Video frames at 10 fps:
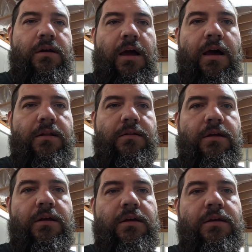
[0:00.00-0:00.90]

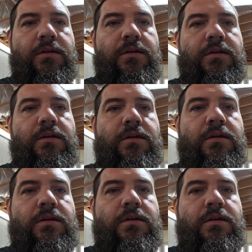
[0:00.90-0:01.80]
I'll
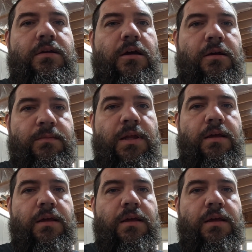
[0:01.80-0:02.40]
I'll